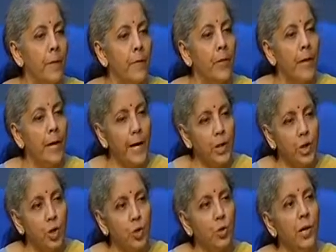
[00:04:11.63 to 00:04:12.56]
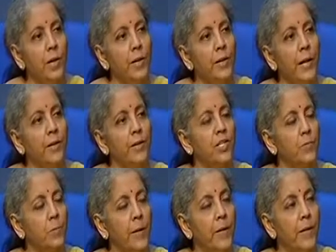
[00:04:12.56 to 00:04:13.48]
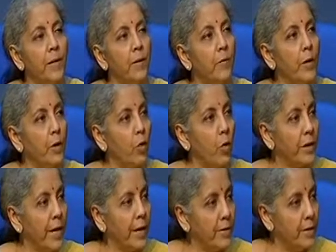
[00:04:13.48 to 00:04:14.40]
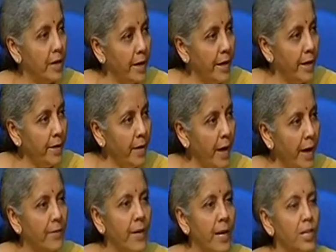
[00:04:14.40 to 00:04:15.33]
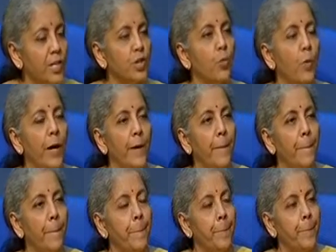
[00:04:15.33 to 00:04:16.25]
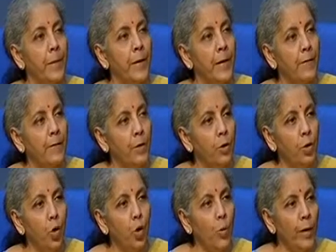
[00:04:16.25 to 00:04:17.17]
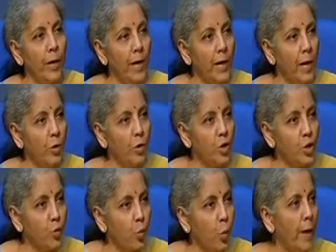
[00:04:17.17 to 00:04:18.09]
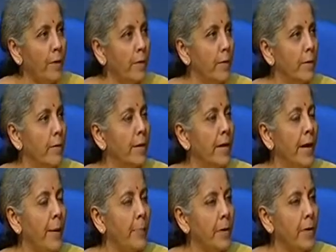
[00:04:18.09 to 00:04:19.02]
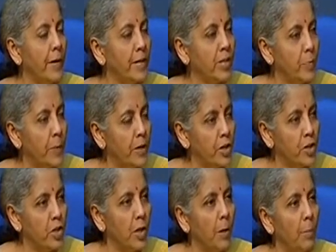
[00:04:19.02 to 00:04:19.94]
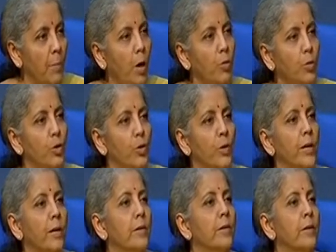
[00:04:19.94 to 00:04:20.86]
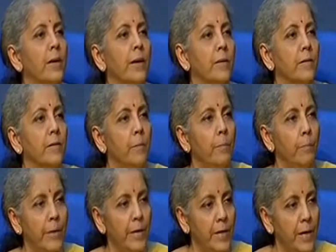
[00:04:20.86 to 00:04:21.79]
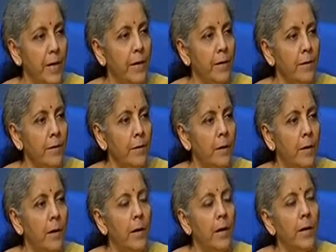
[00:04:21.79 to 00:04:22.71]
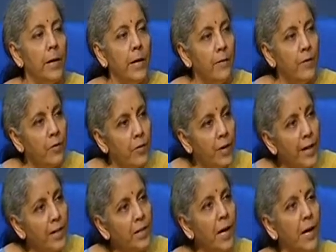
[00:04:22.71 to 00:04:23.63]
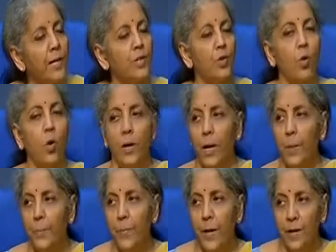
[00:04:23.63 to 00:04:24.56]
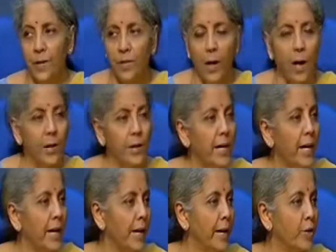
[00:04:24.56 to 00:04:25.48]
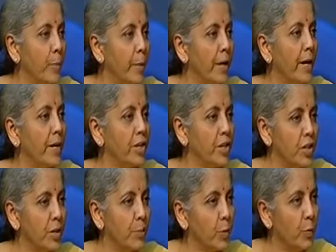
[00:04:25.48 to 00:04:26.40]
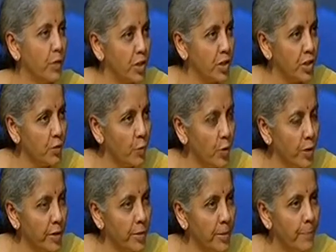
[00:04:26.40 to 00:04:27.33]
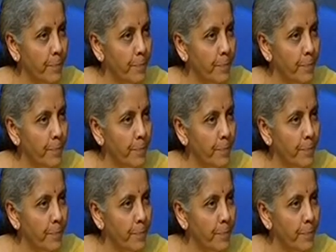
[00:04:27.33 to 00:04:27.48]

we ensured that the spending will not get delayed, and that is why even though we announced one capital expenditure amount during the BE, even that has gone up that in the RE I had to make additional provisions for it.